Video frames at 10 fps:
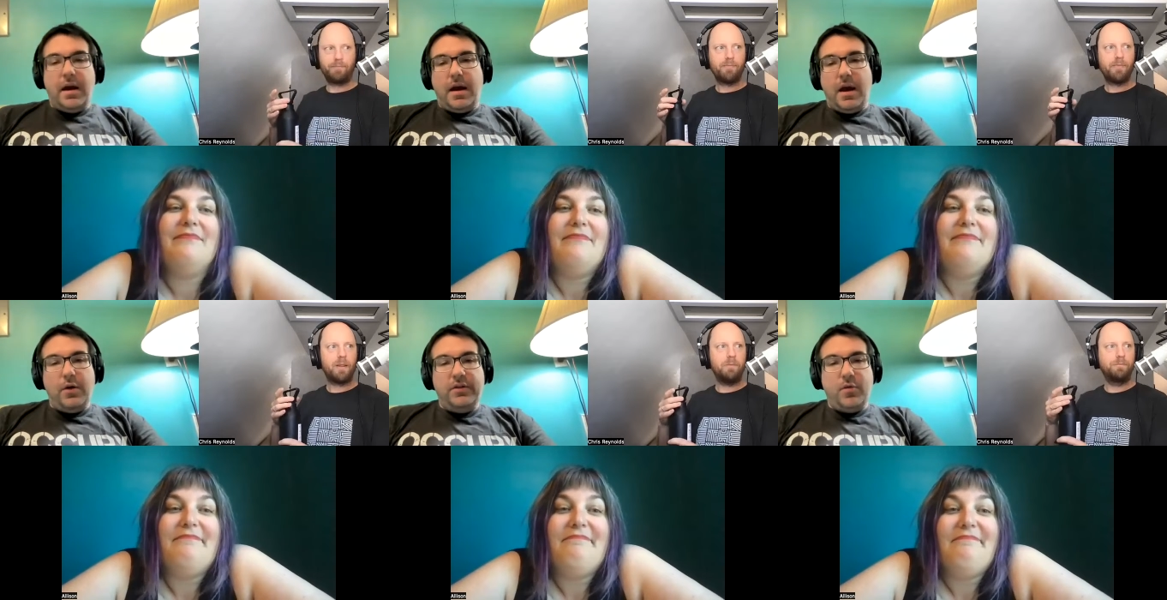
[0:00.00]

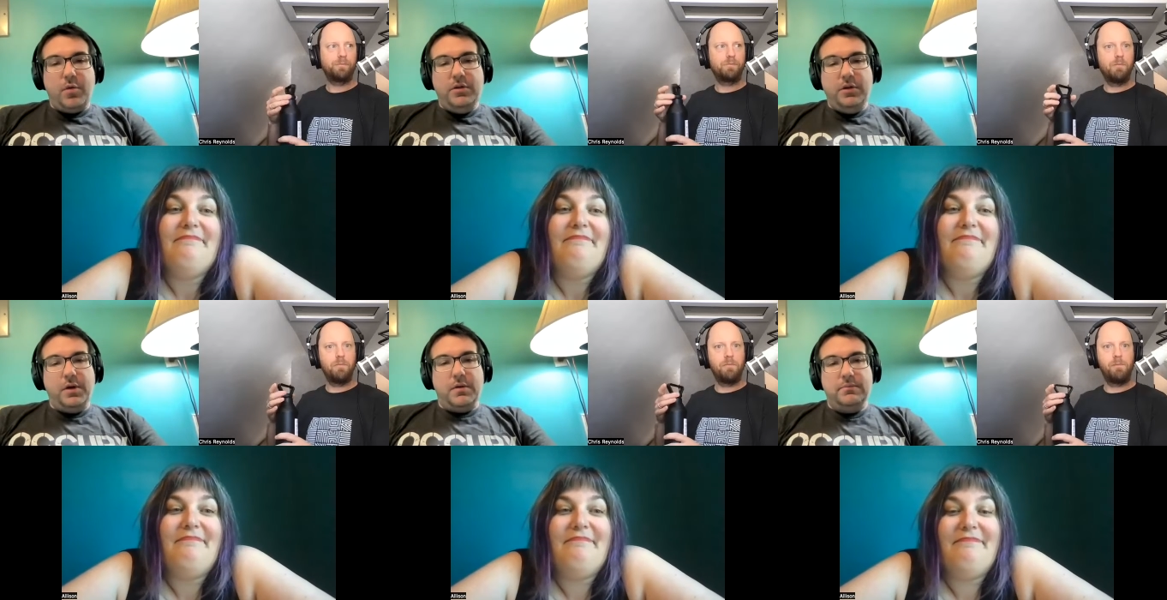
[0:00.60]
Speaker 1: How is everyone
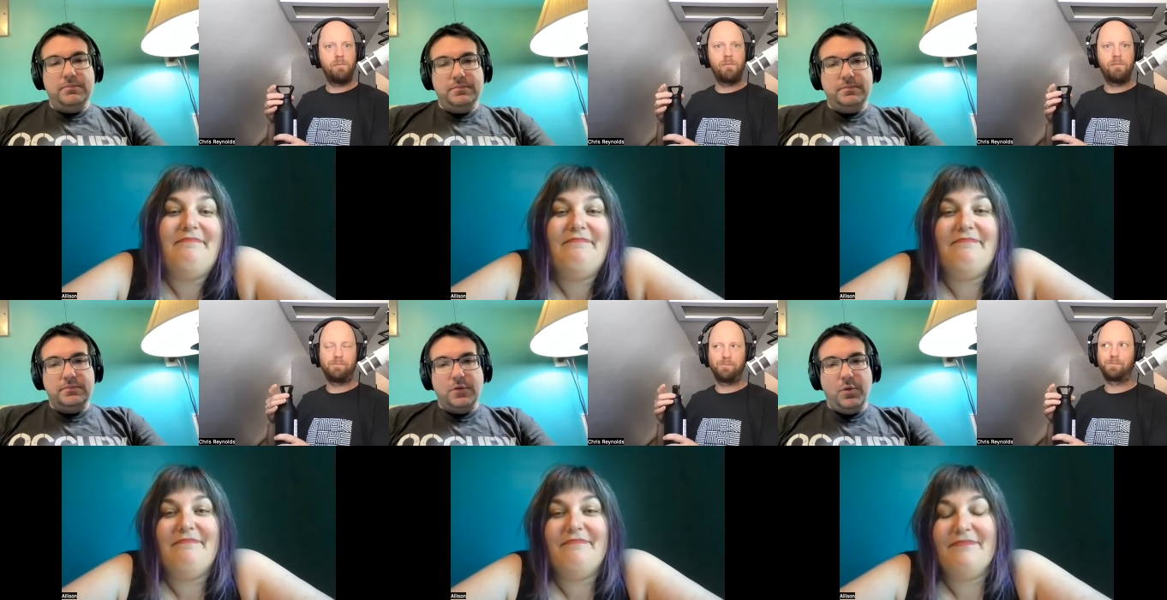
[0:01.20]
doing?
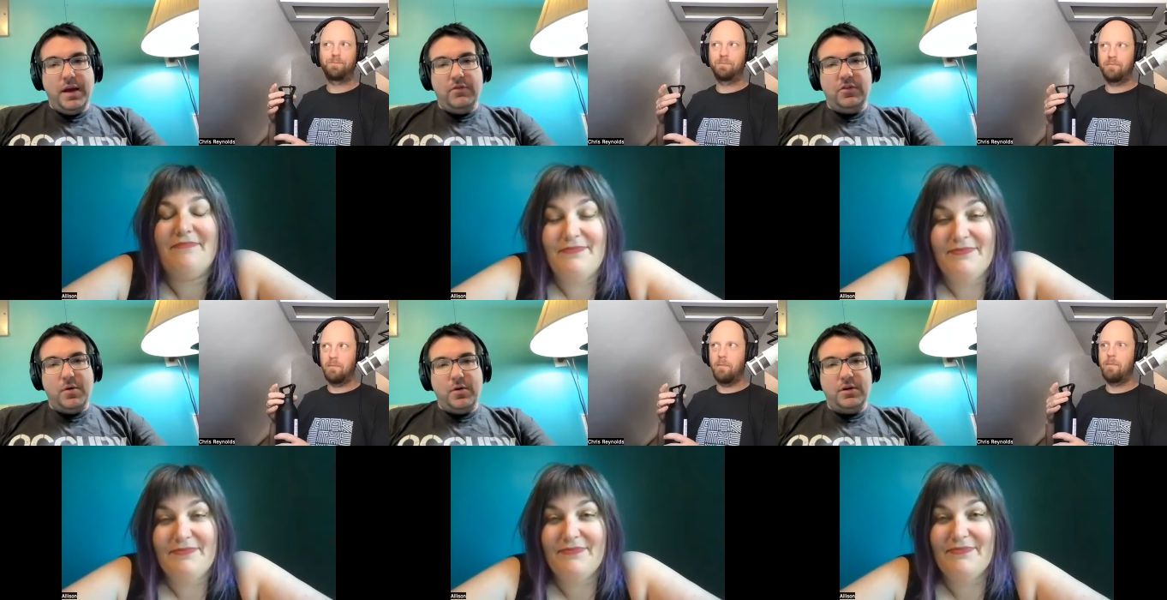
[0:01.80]
We haven't
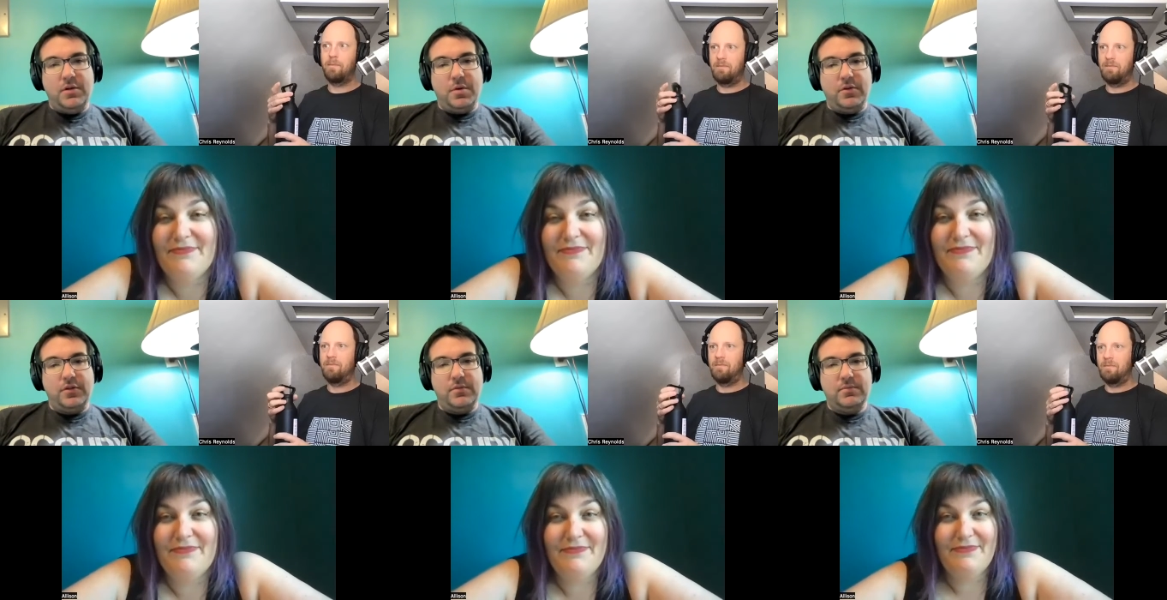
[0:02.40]
spoken in
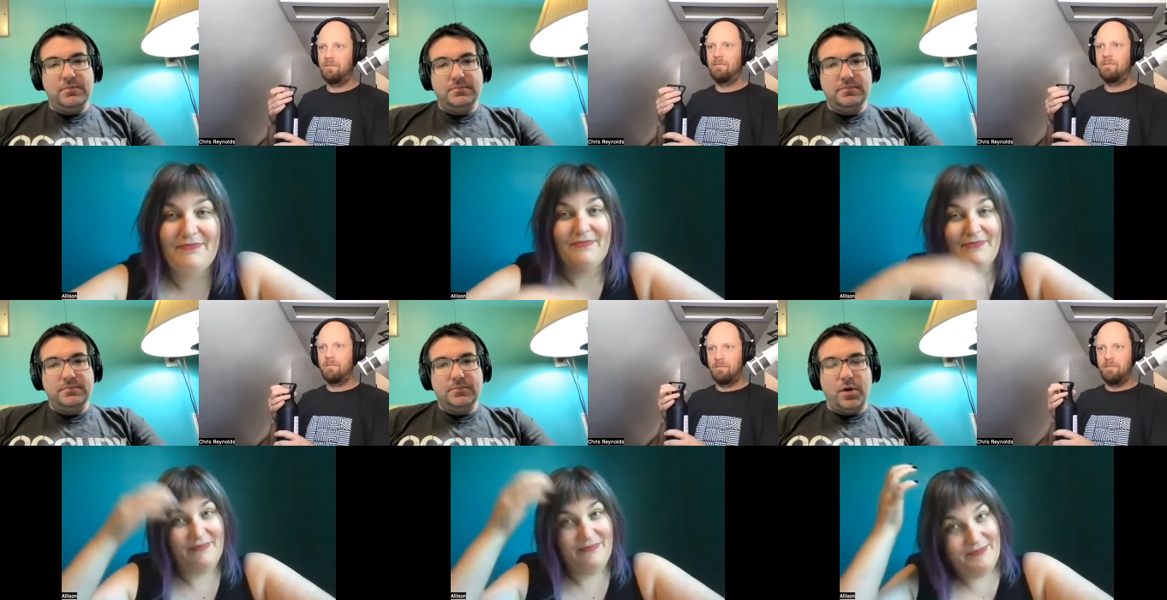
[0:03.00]
person
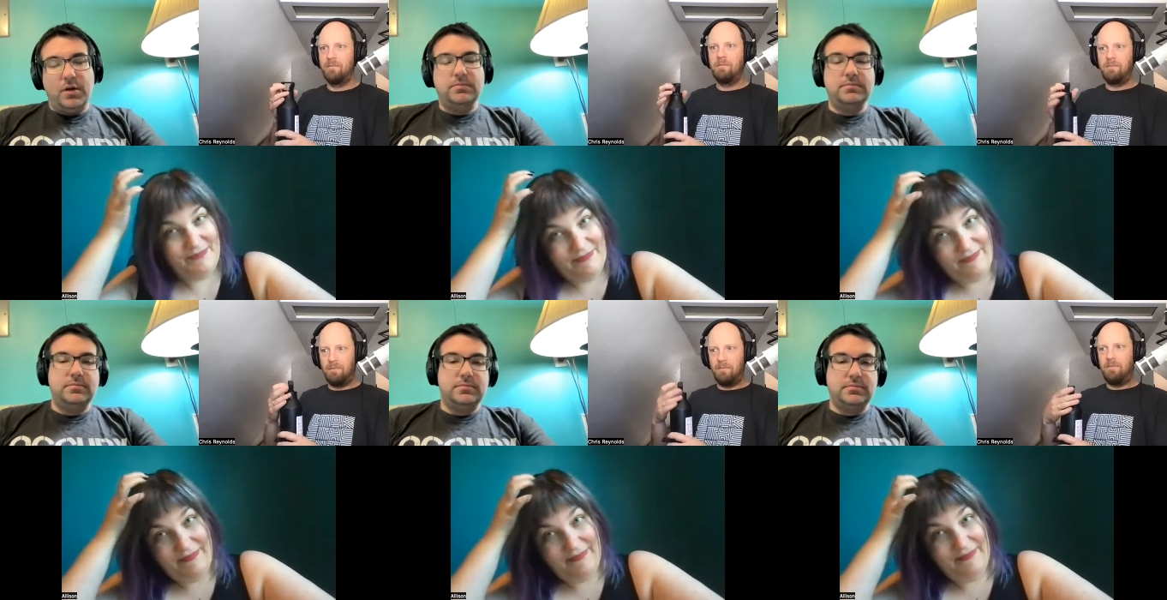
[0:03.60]
well,
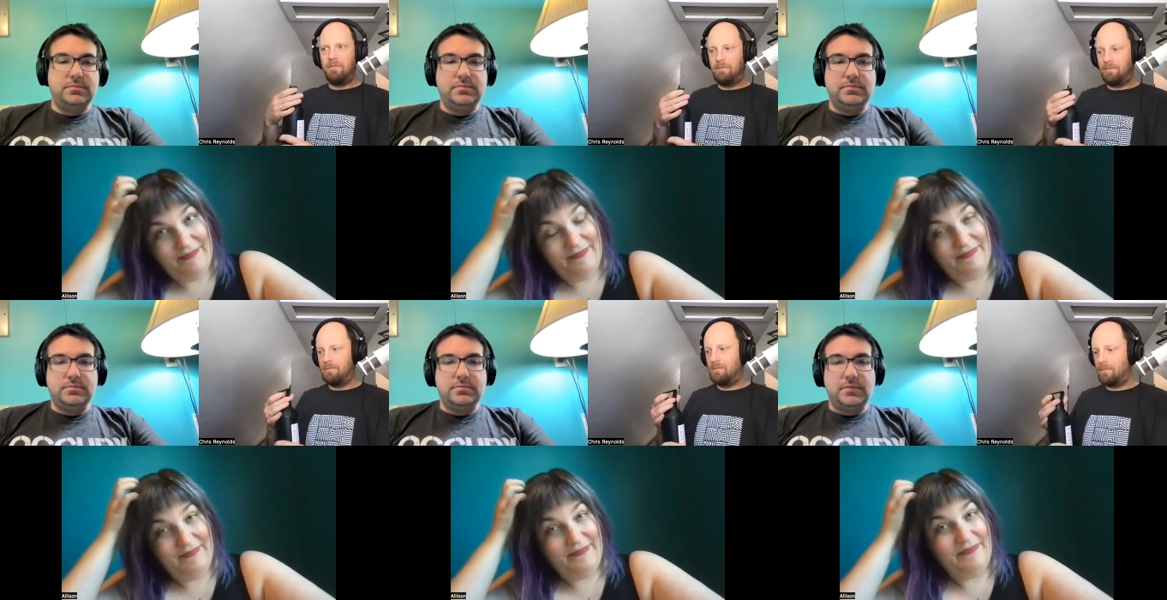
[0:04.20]

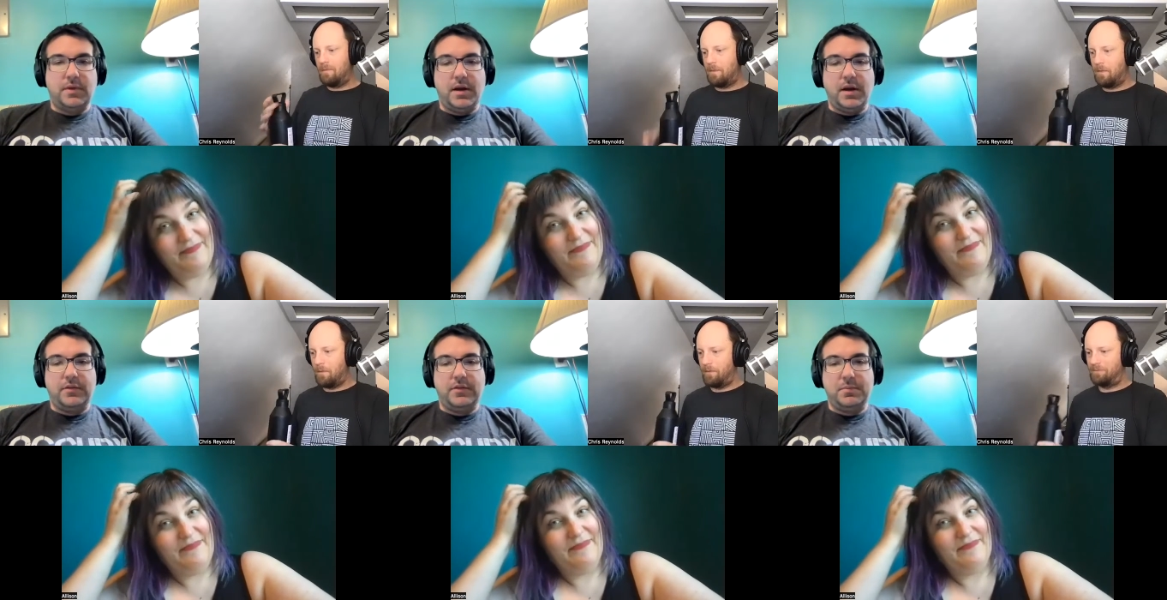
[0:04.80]
I
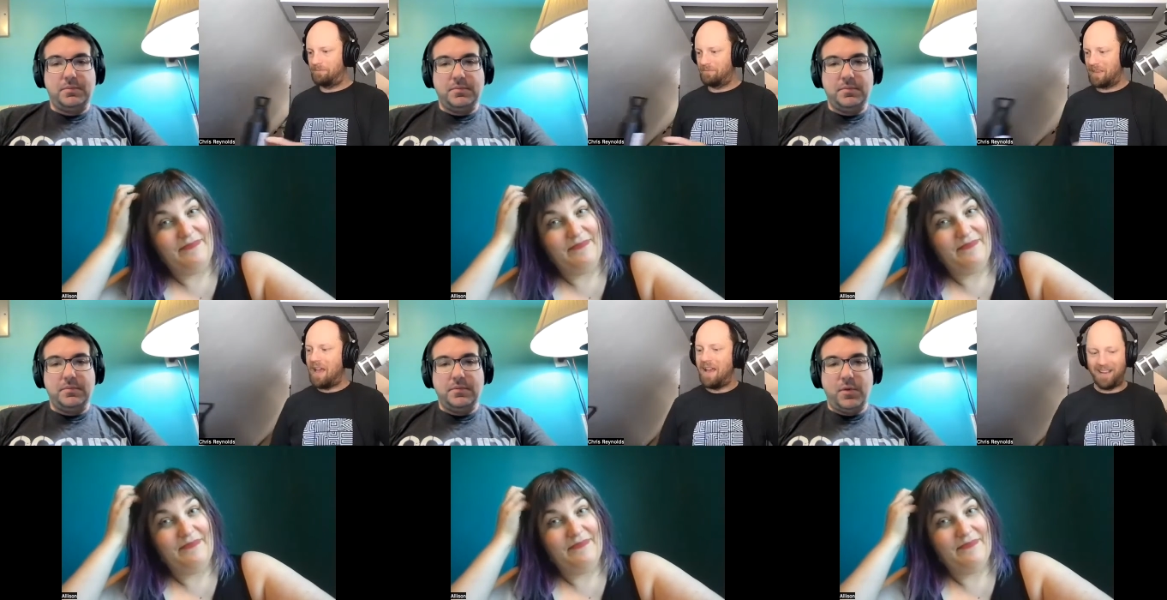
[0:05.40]
guess
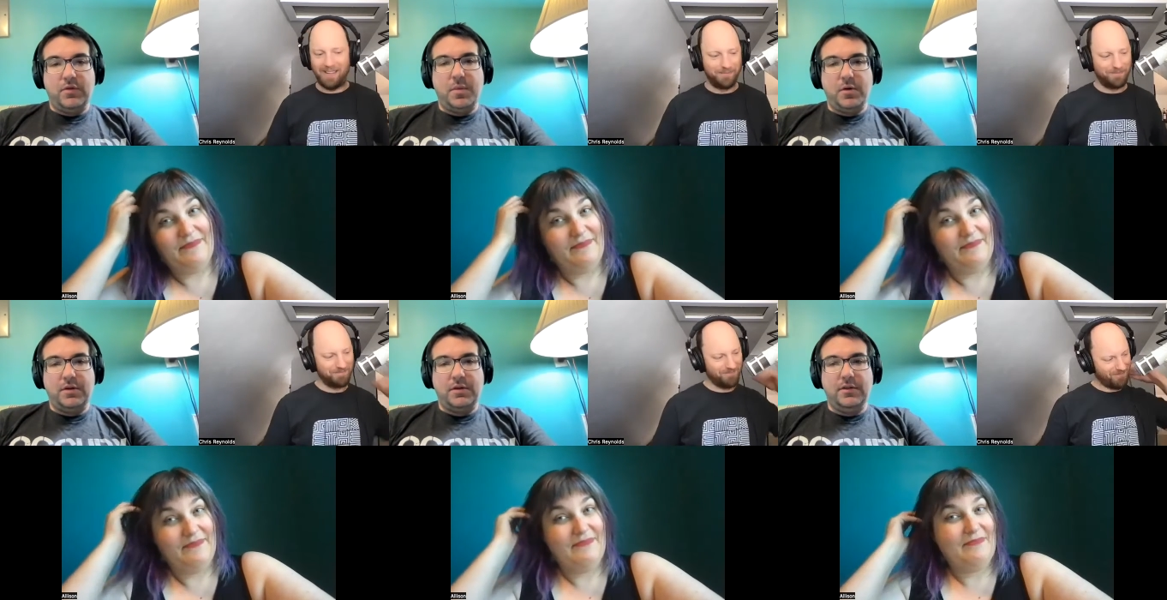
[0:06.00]
we haven't
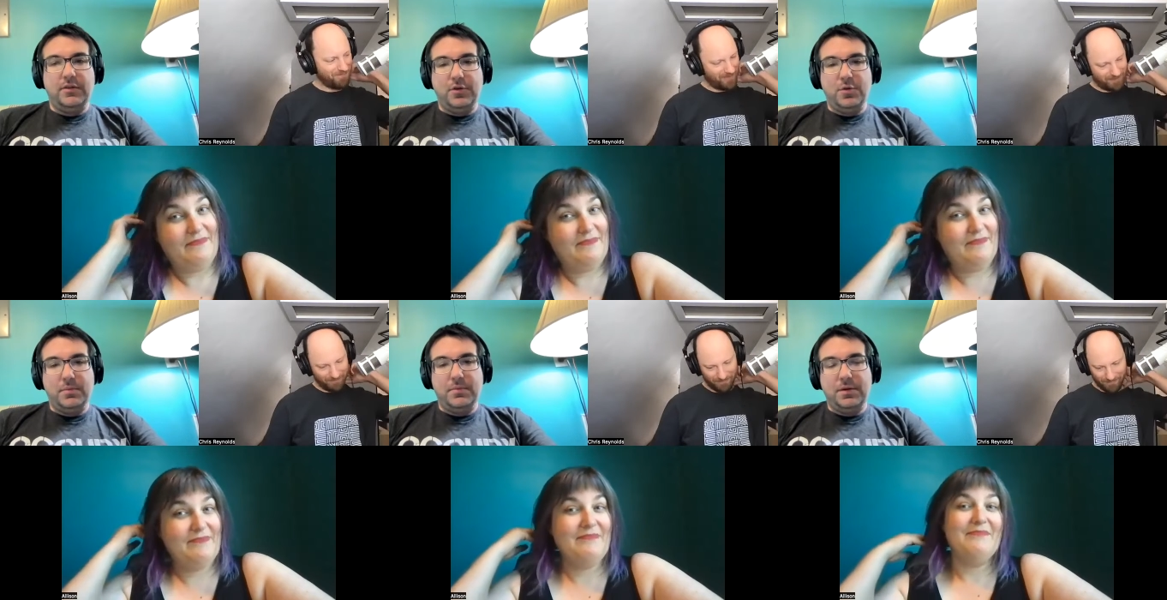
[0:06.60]
spoken in
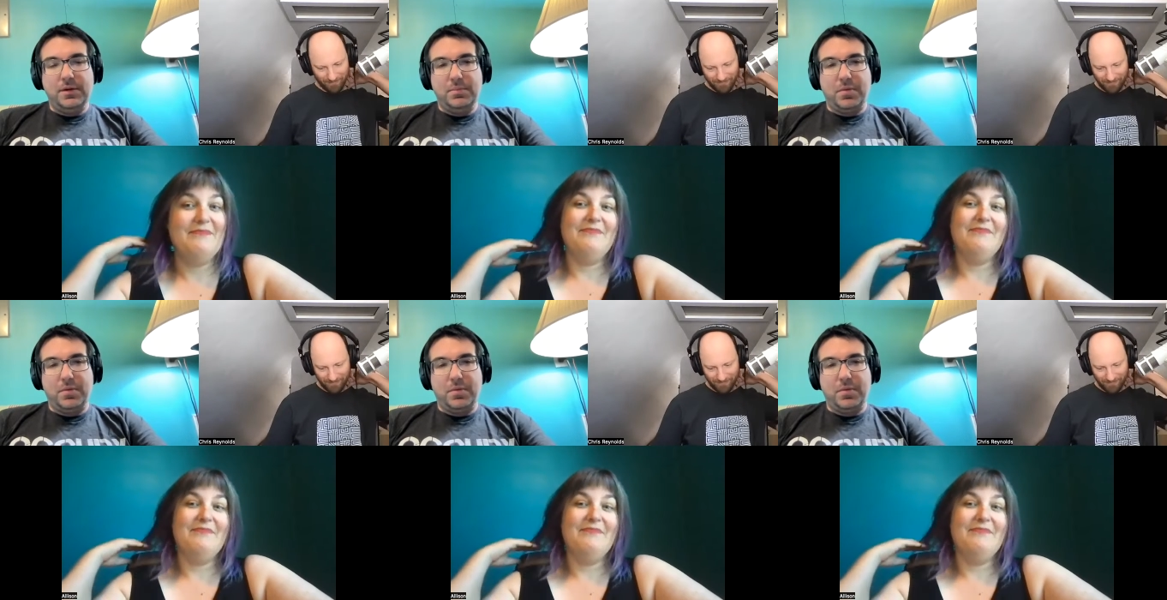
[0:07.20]
Zoom in